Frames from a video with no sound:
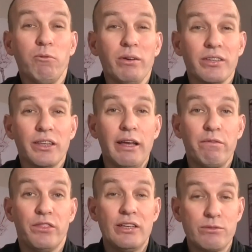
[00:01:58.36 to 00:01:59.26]
want to
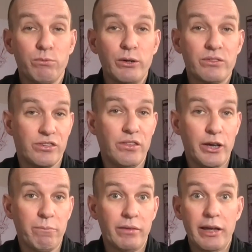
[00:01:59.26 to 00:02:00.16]
leave this world to
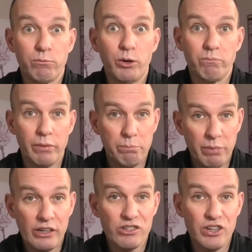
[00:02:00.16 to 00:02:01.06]
them in
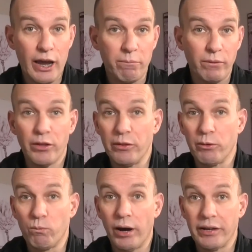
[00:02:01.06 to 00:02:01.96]
better shape than the
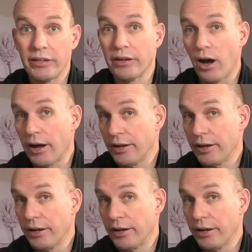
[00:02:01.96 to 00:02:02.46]
one that I